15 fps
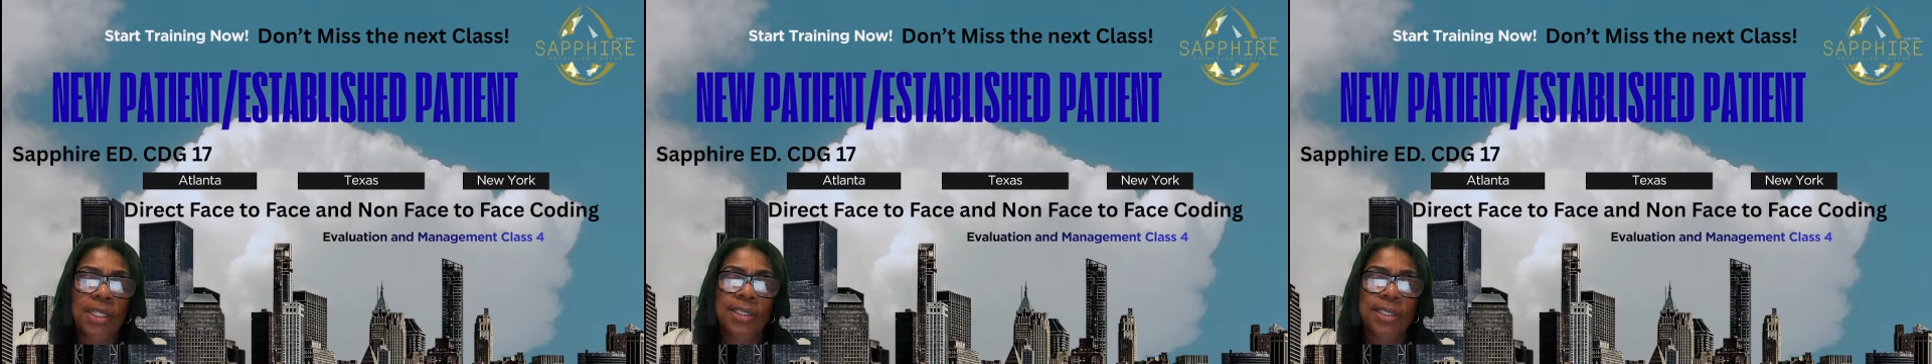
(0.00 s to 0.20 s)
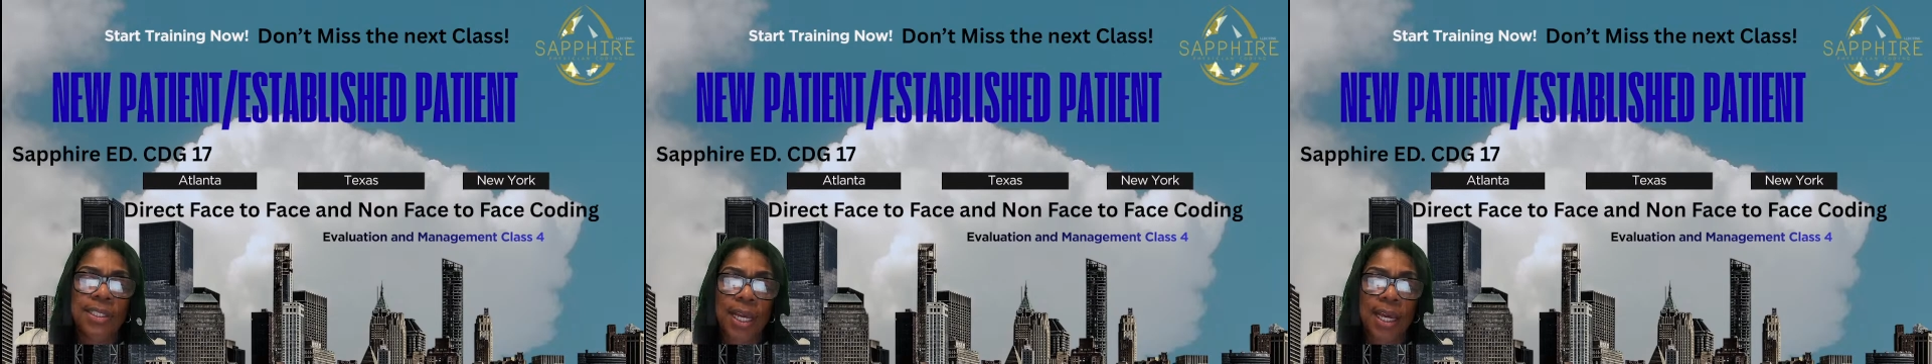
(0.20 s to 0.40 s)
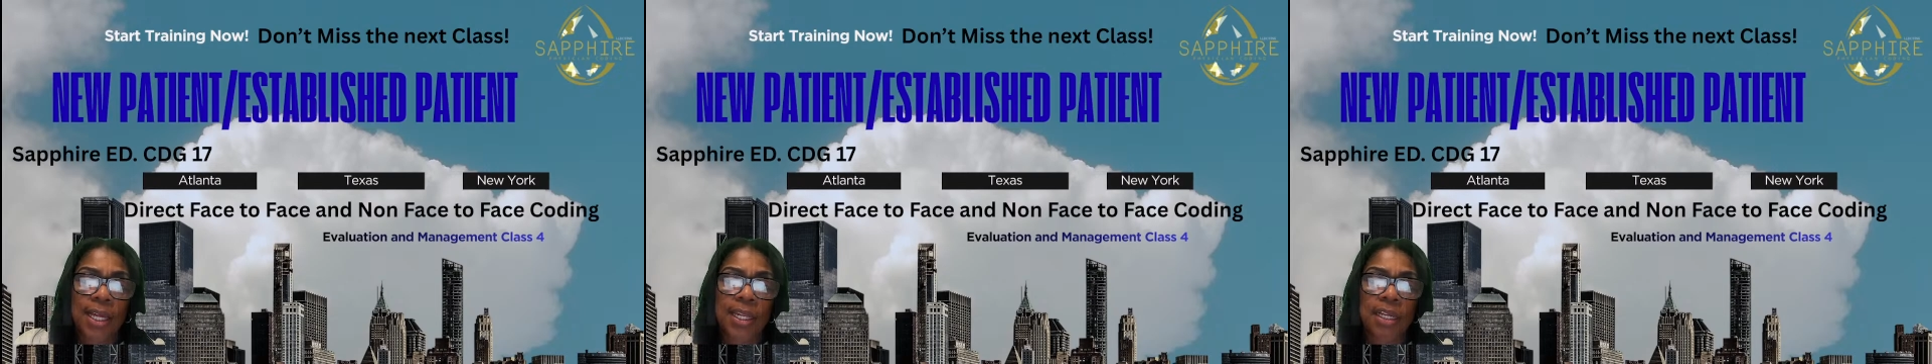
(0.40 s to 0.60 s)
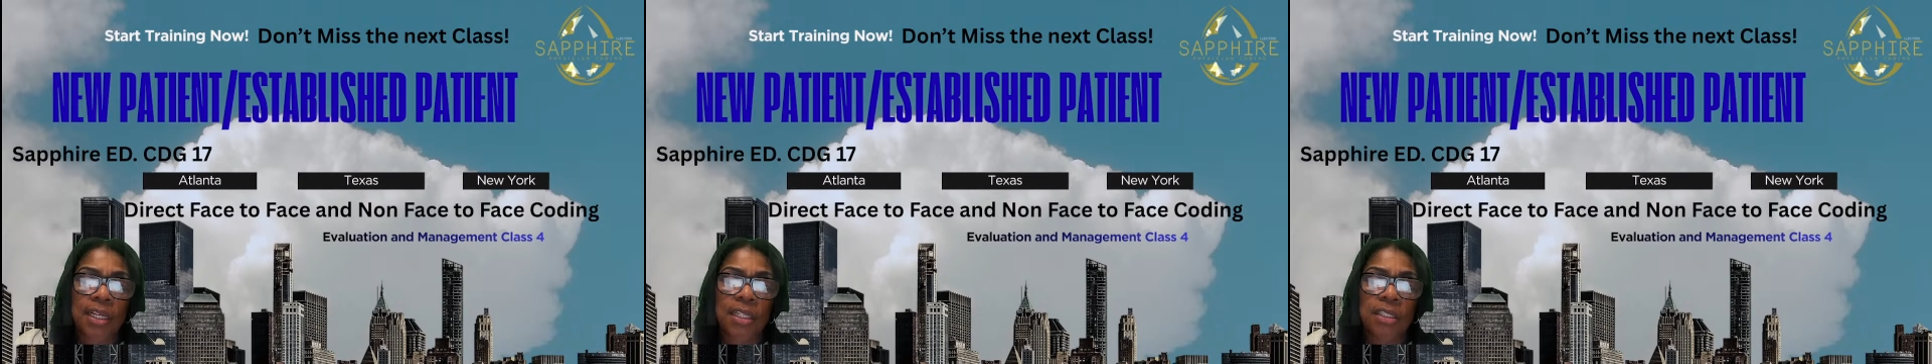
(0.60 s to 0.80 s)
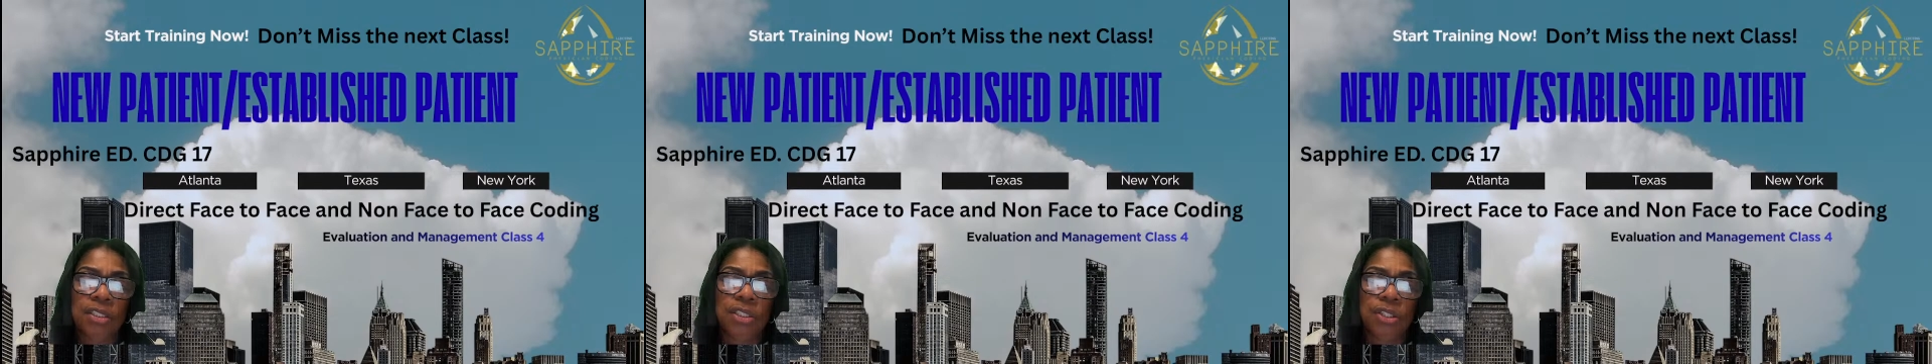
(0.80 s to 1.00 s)
data
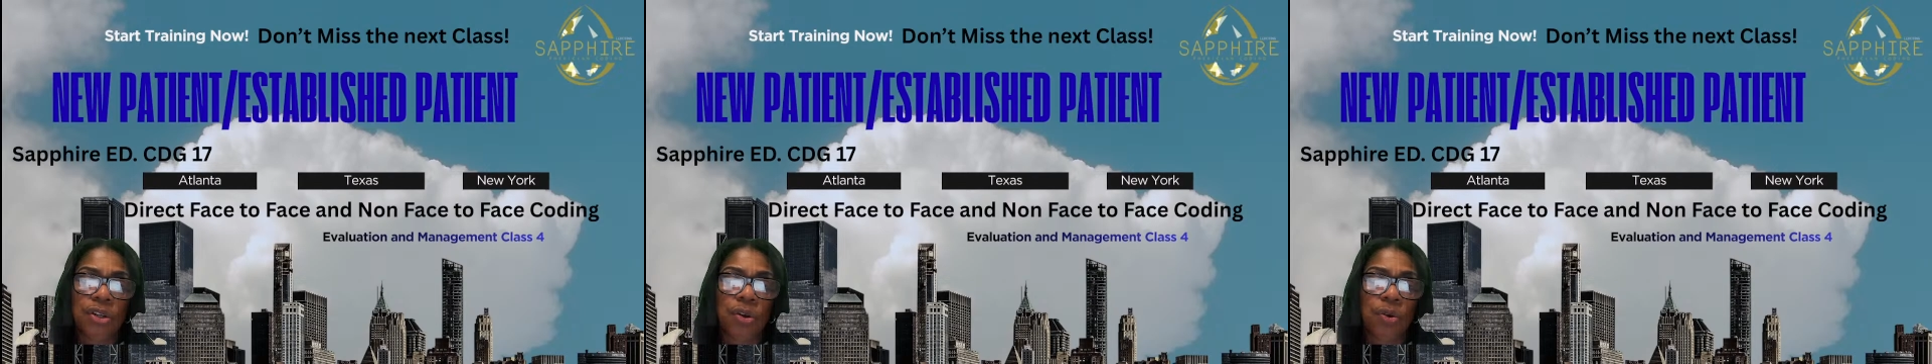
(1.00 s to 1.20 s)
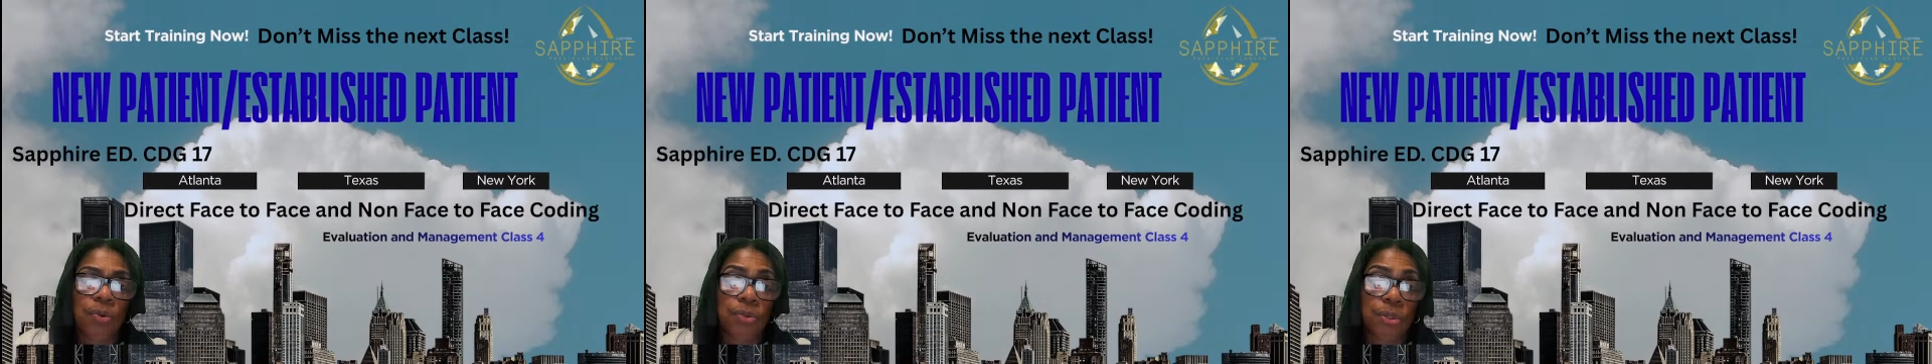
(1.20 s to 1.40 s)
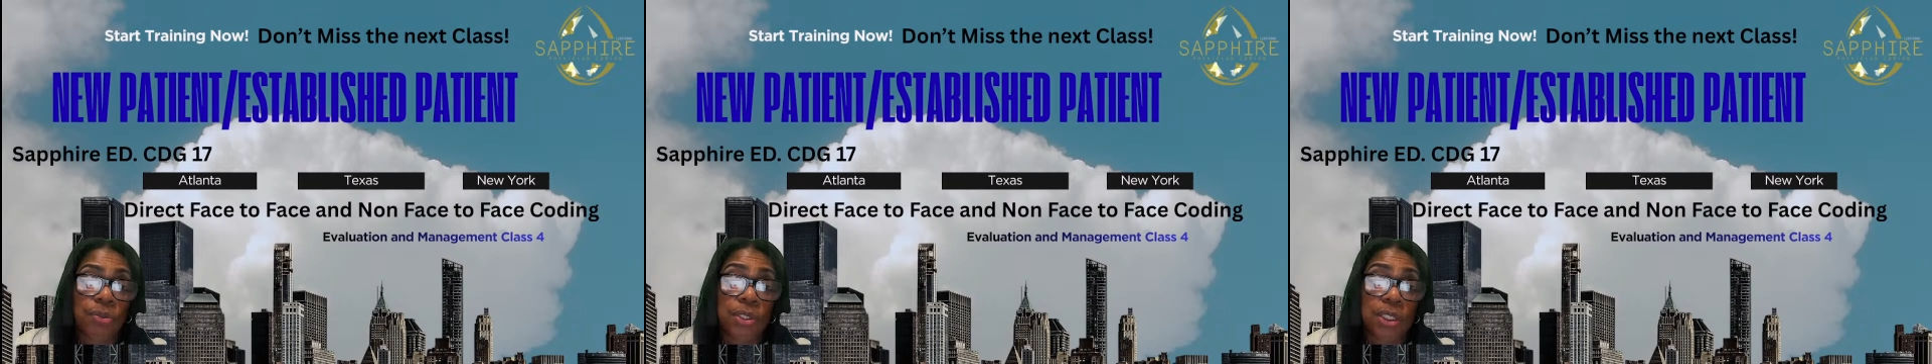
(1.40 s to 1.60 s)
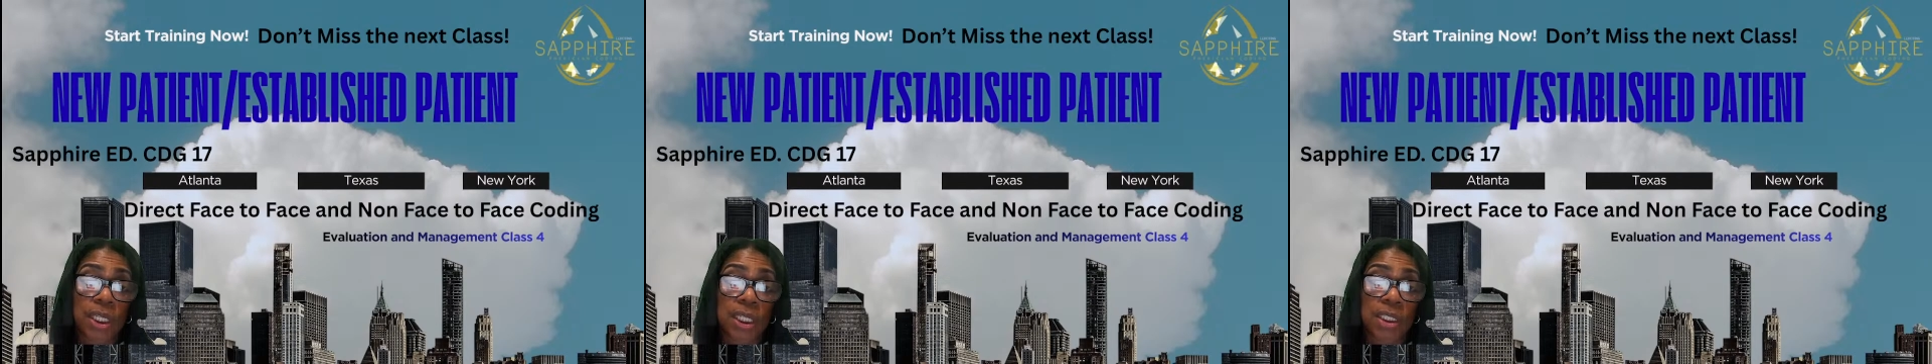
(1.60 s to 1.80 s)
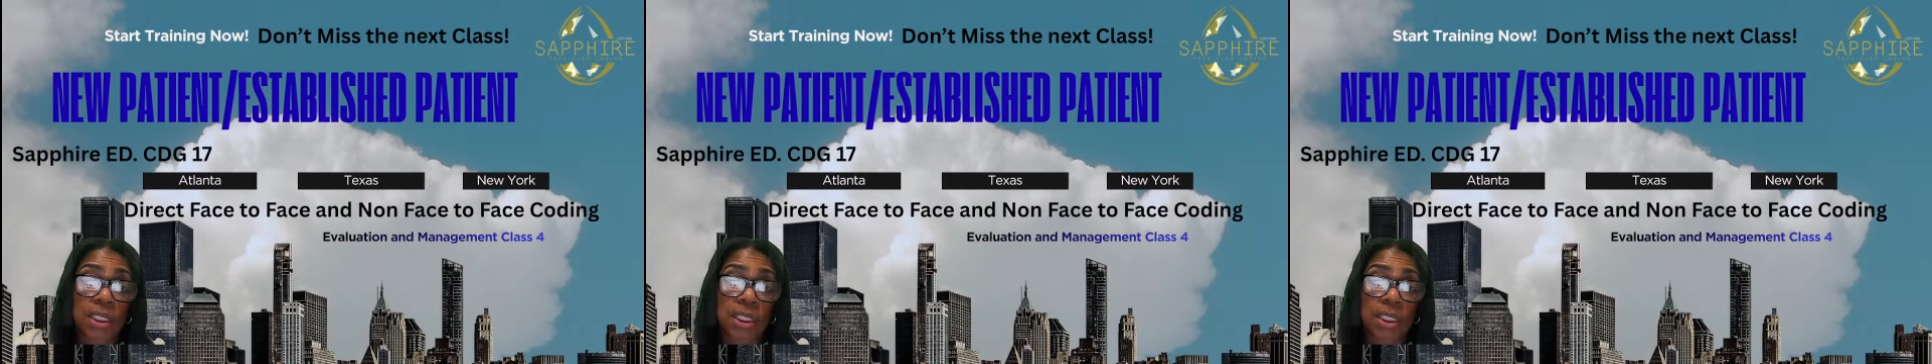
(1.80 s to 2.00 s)
to code those
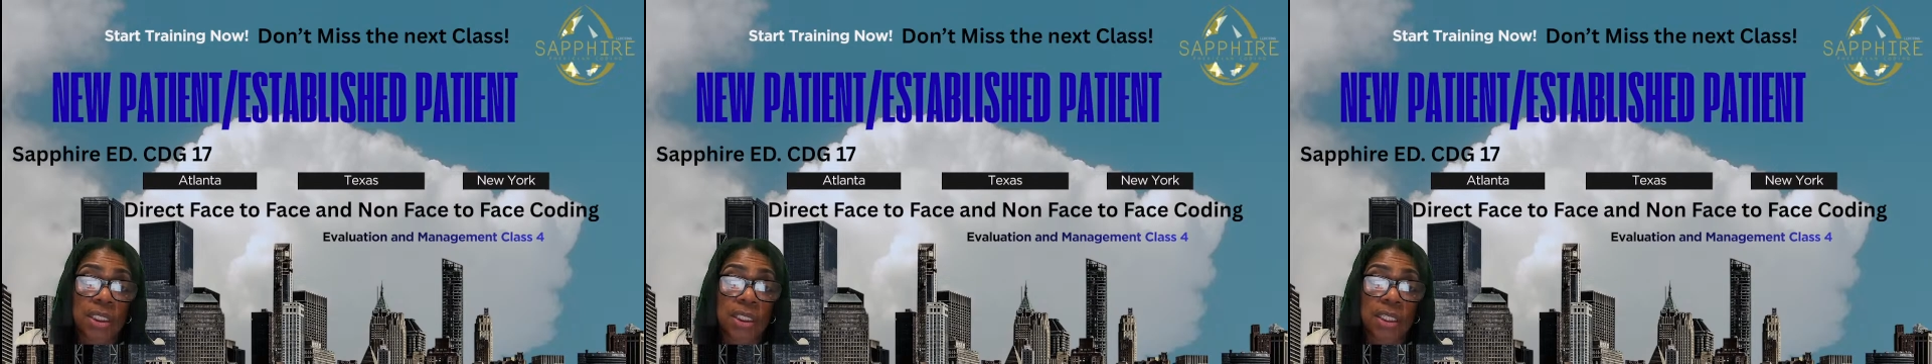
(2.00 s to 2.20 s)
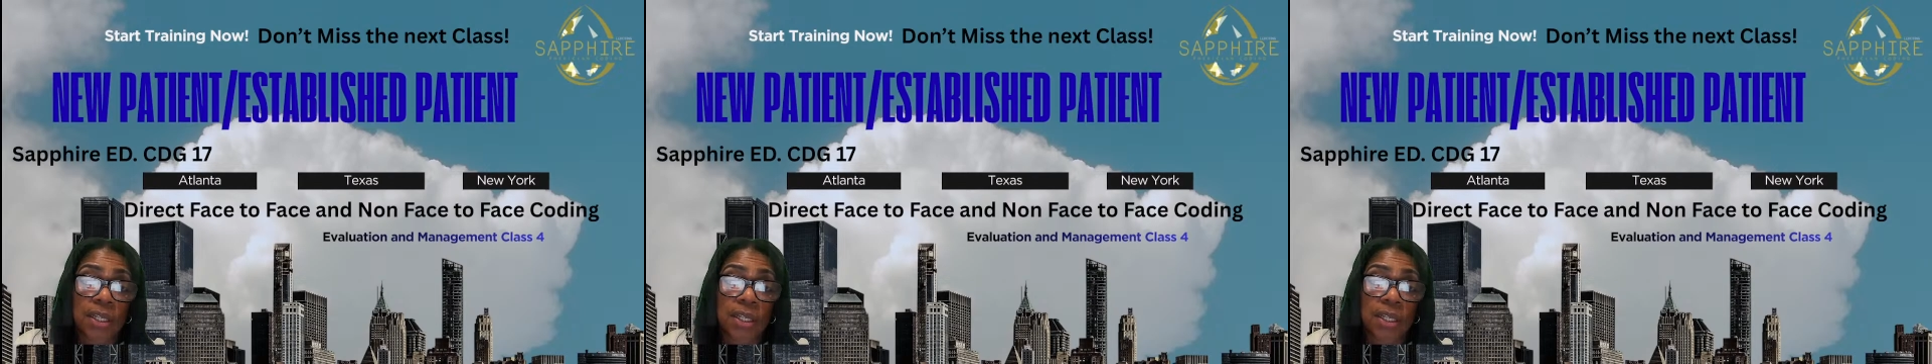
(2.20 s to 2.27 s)
cases.